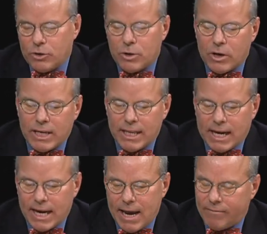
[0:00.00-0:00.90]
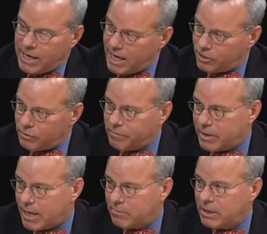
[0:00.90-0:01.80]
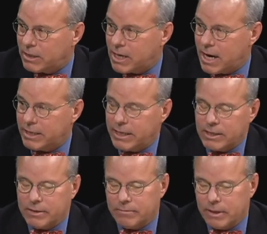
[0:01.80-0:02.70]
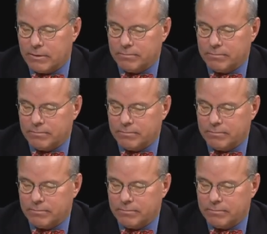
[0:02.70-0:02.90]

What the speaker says: Attorney, that I have the answer for that within the context of,